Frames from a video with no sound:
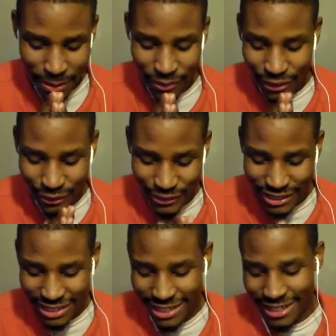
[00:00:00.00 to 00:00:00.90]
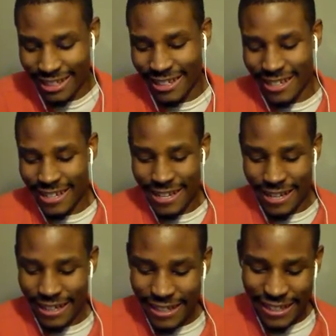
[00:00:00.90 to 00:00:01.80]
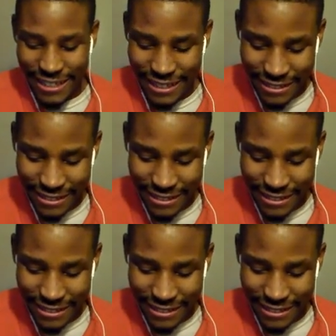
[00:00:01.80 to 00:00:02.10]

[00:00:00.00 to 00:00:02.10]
damn it, Rose. Oh, come uh. on,